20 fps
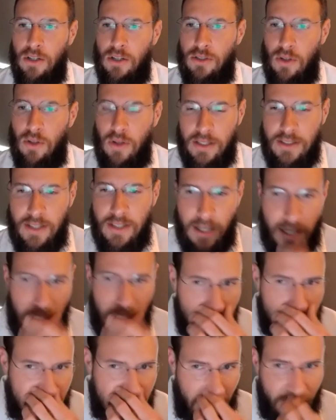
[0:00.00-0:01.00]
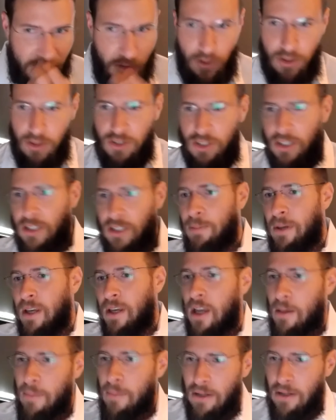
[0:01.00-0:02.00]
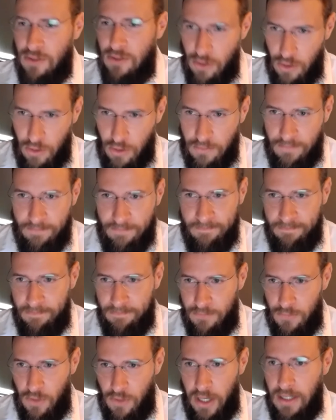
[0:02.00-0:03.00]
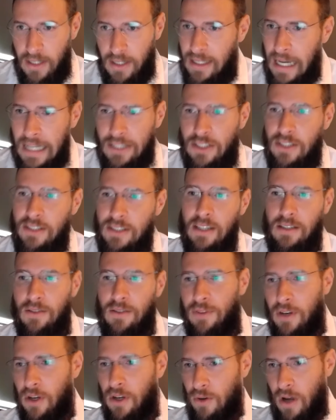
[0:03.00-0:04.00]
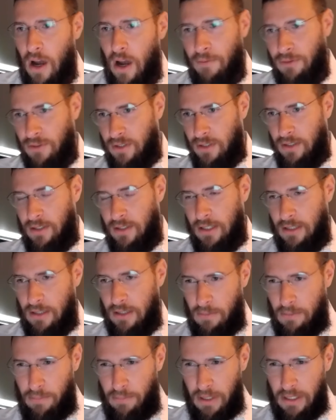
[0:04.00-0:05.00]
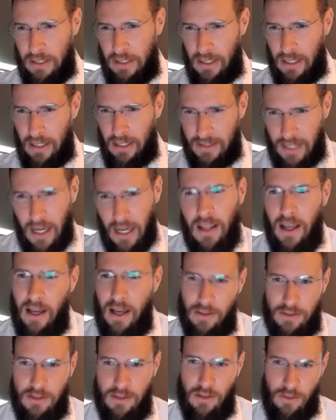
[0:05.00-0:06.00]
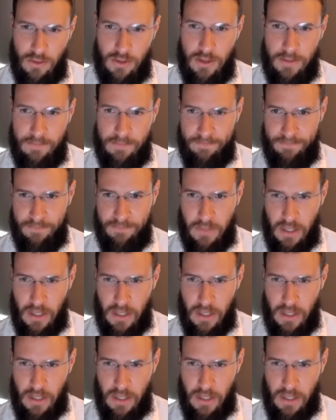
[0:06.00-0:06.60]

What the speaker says: So let's take it a step further. Just speaking about Zoom, right? Not just as a video conferencing system, but a telehealth solution.